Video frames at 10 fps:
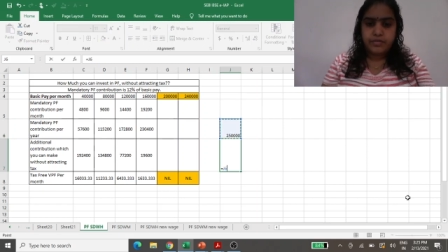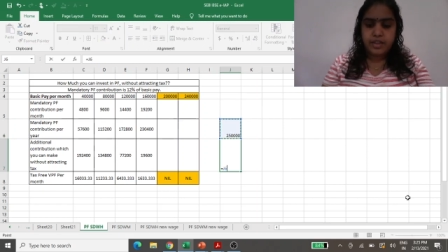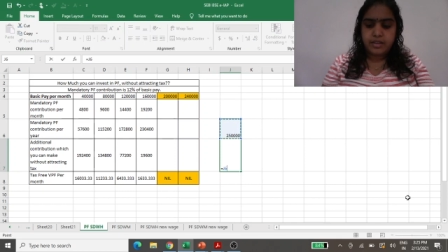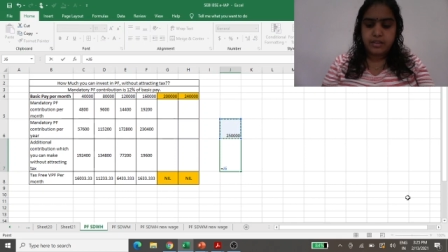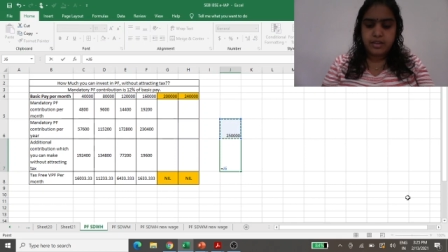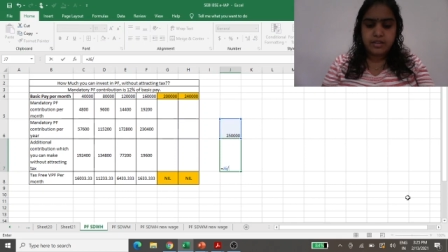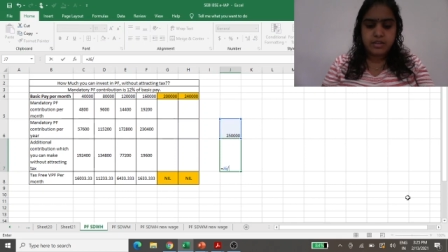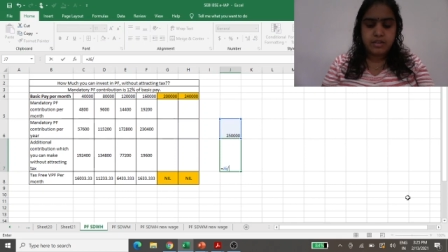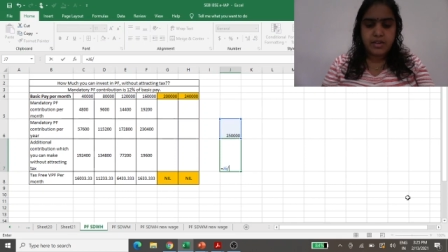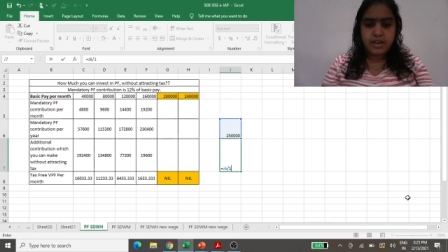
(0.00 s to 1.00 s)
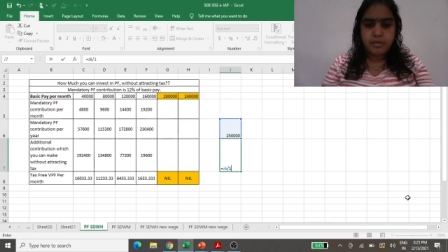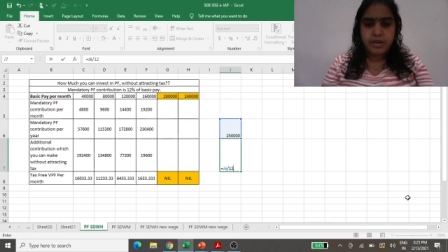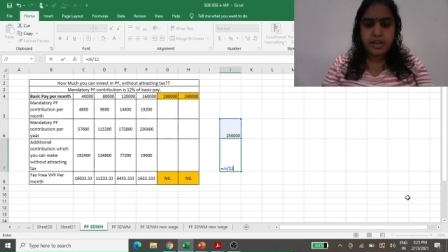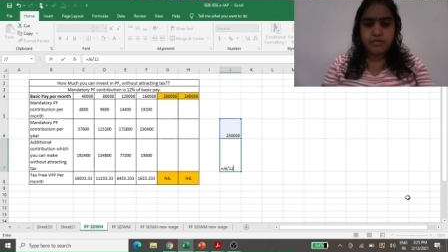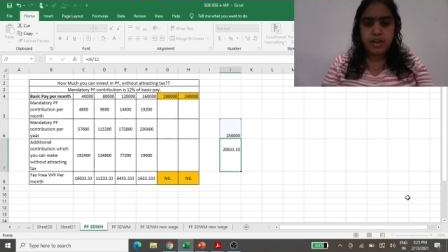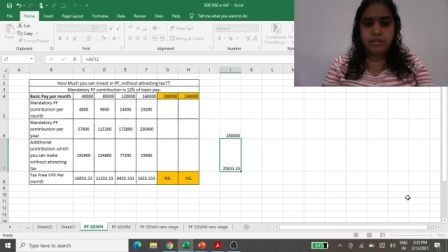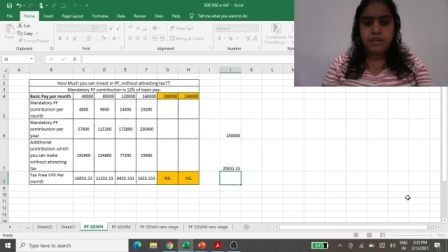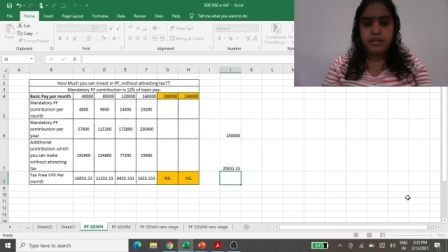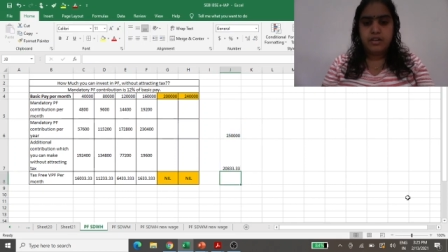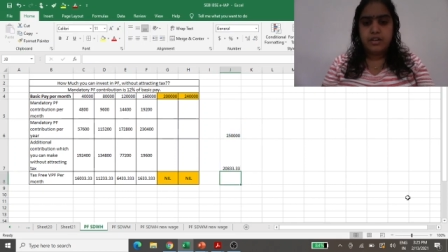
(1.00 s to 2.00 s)
then this divided by 12
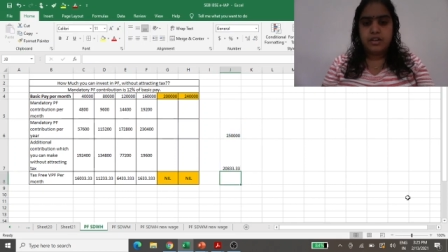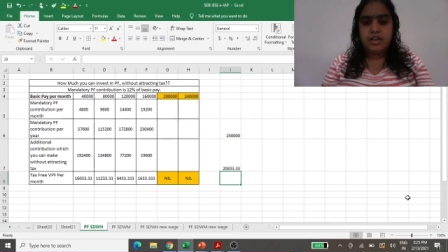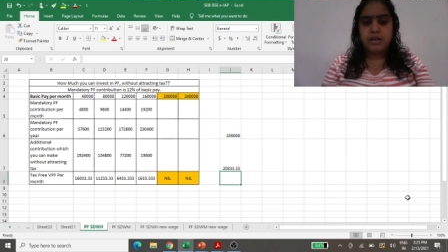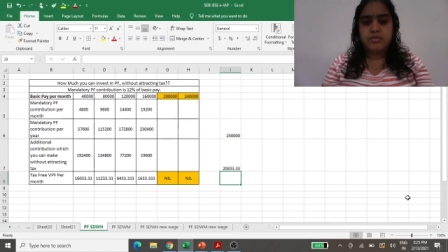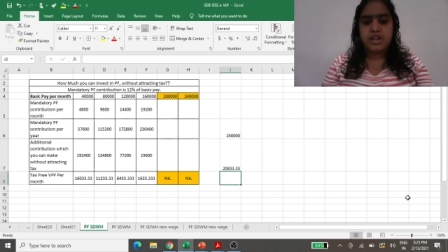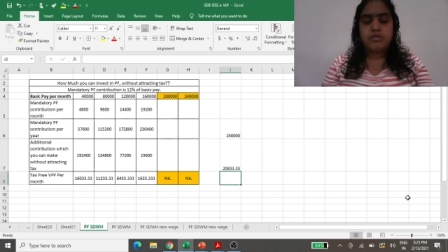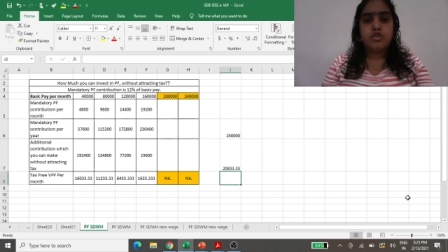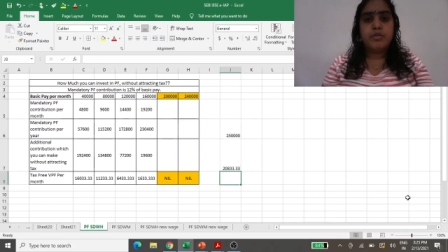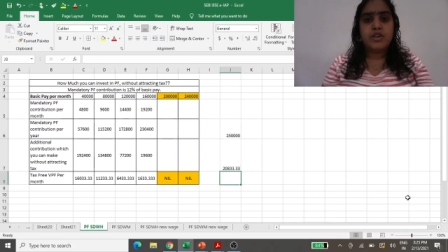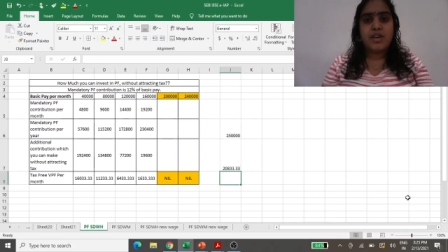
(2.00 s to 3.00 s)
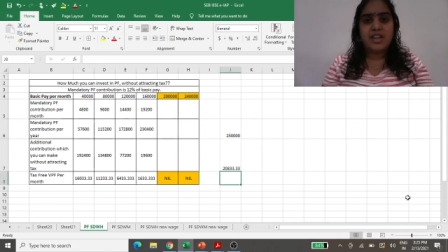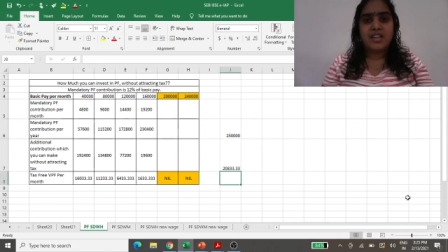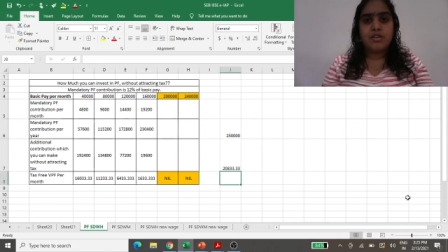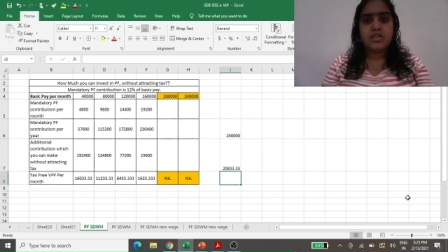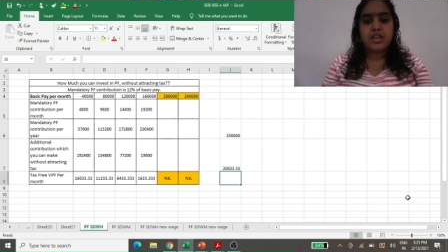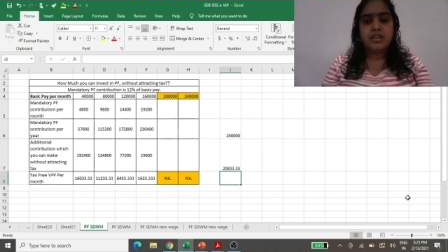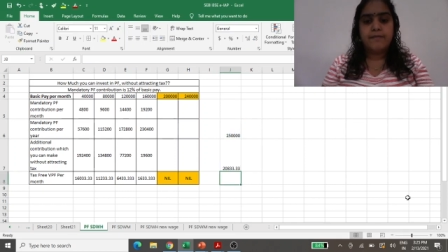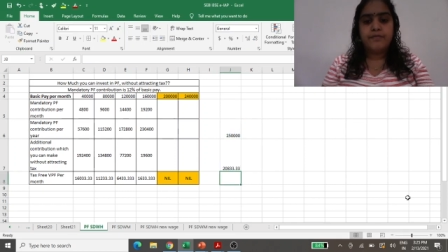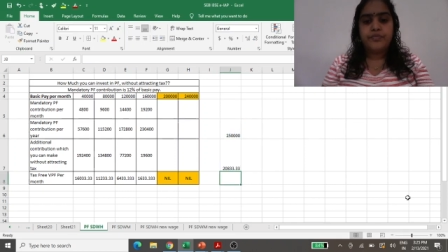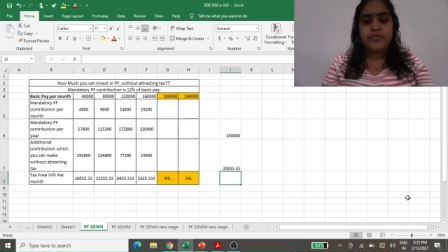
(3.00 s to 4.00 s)
comes out to be
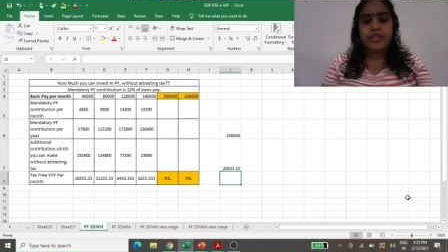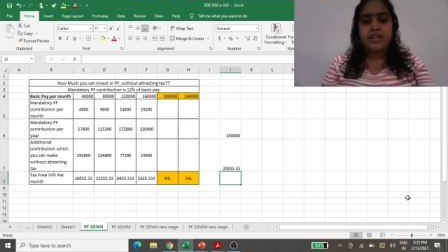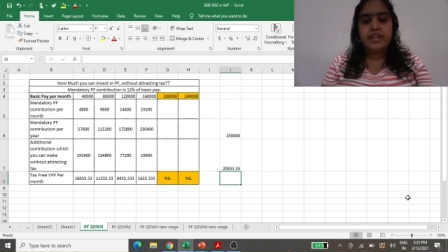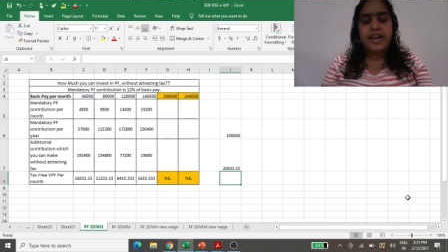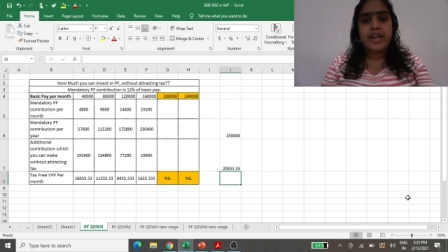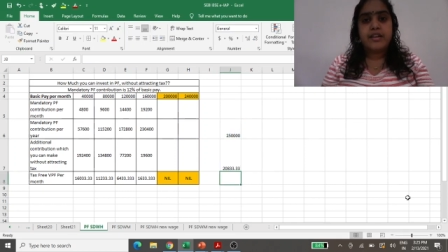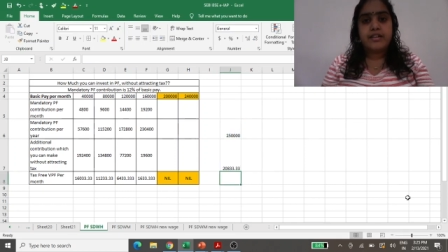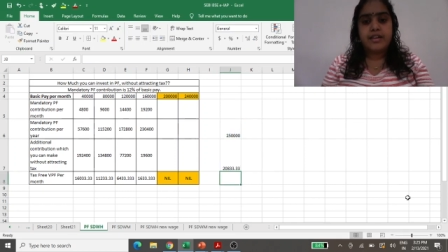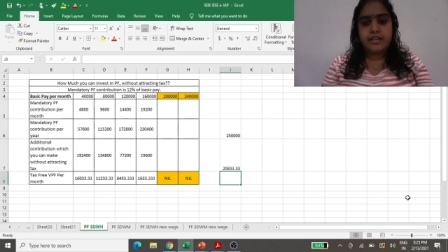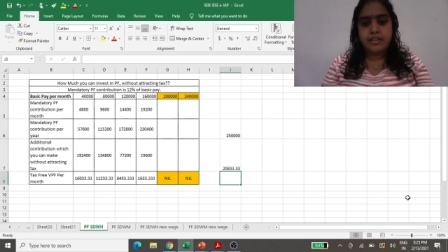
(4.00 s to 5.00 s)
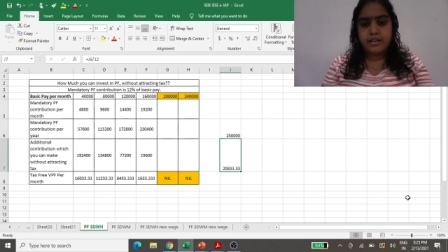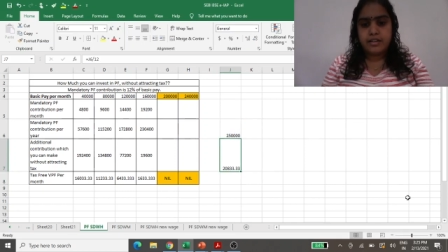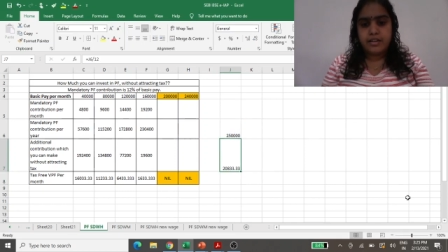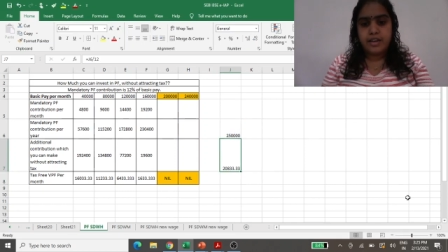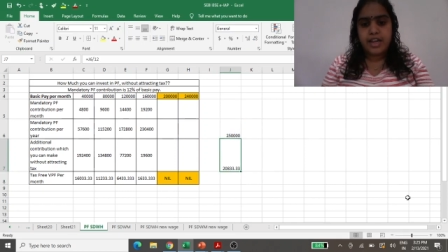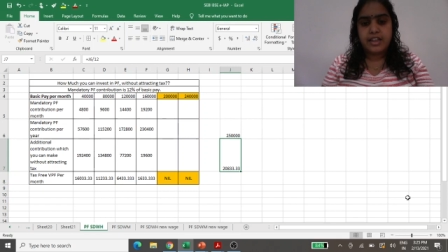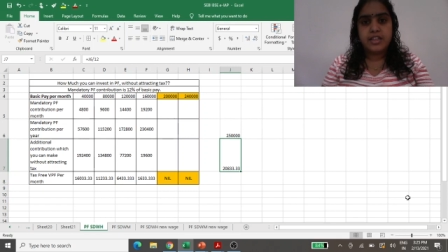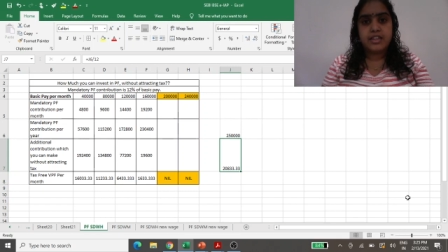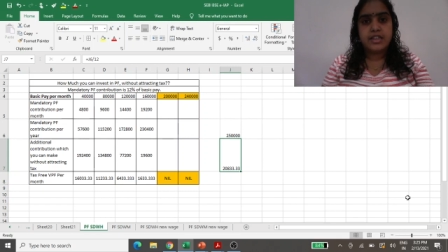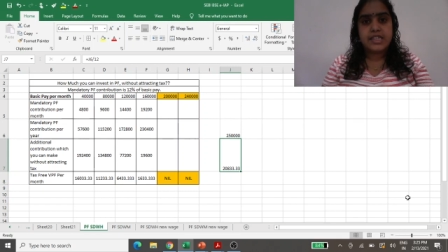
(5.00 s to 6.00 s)
20,833 and
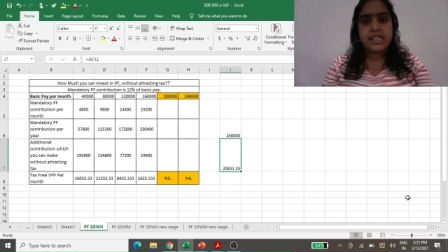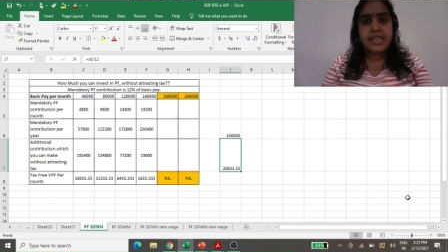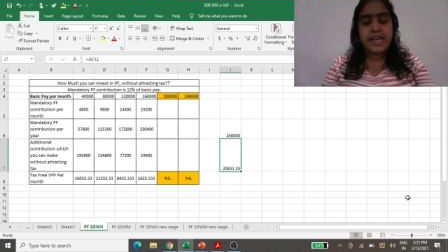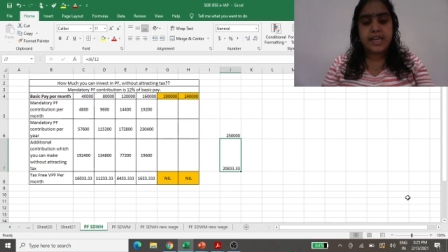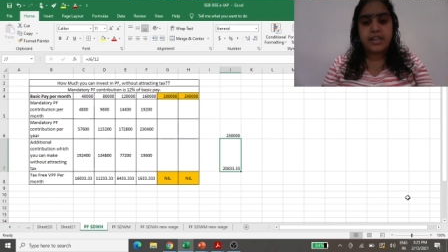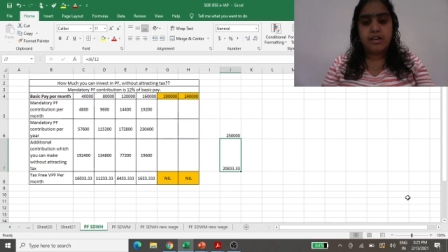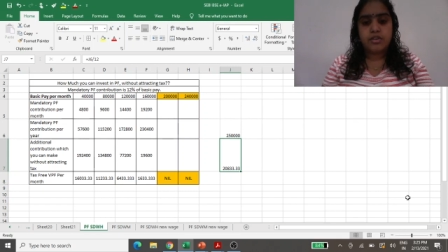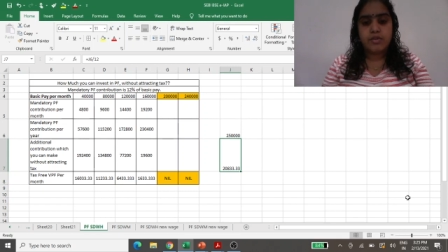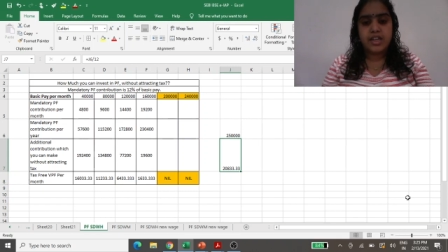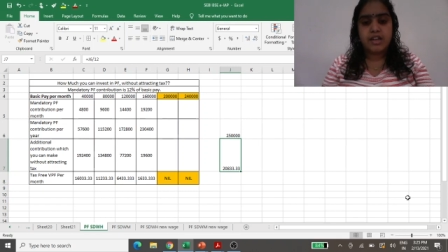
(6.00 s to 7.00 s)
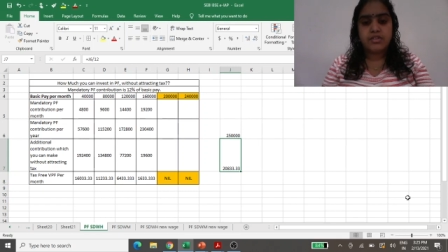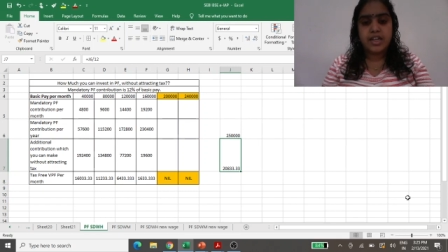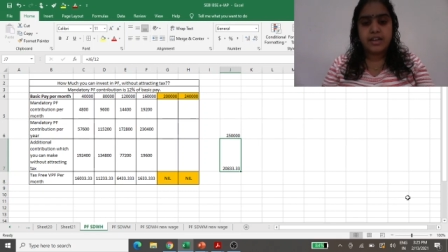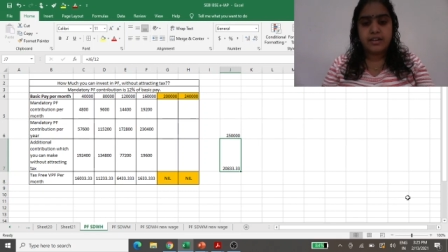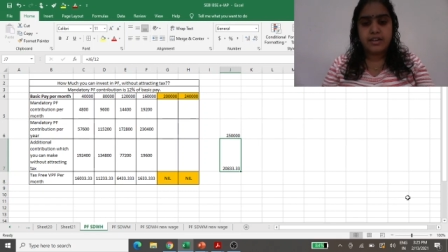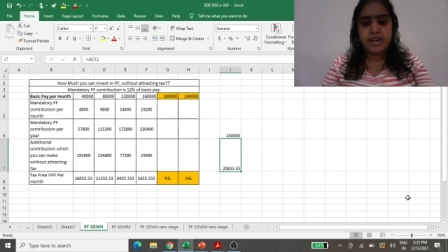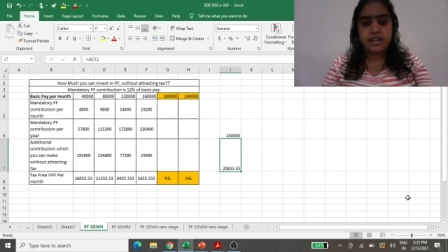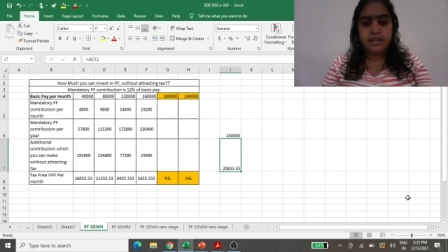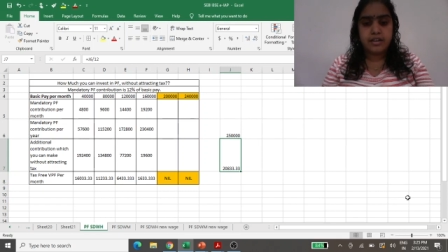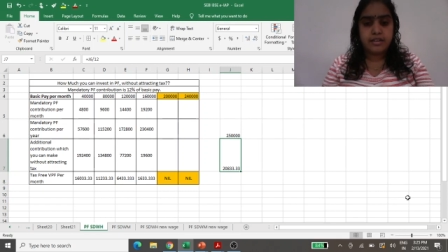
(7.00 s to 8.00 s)
this, this
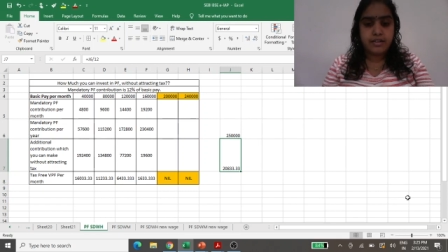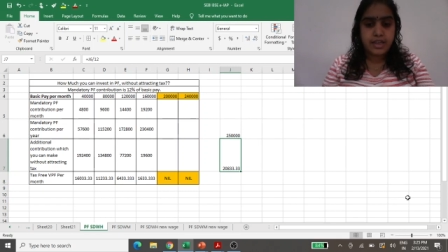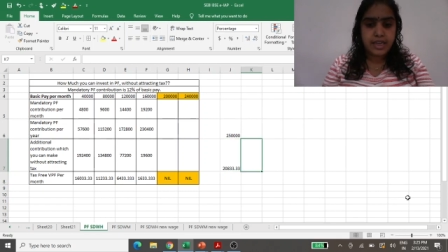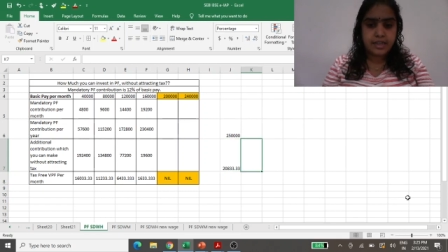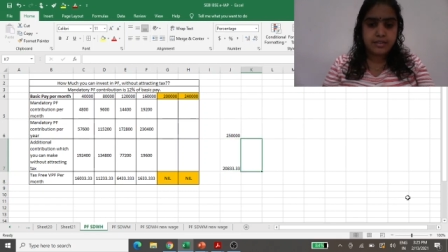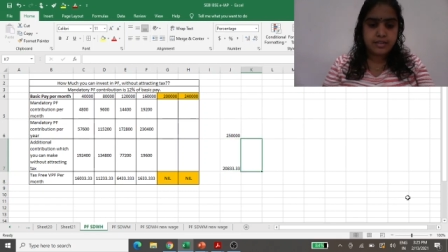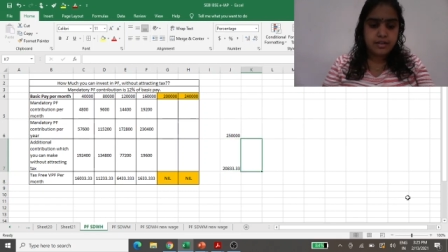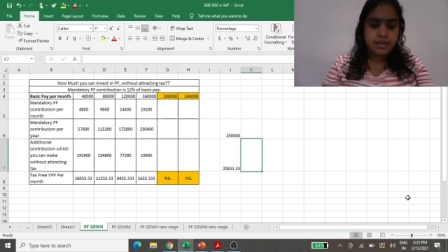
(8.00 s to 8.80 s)
20,833 is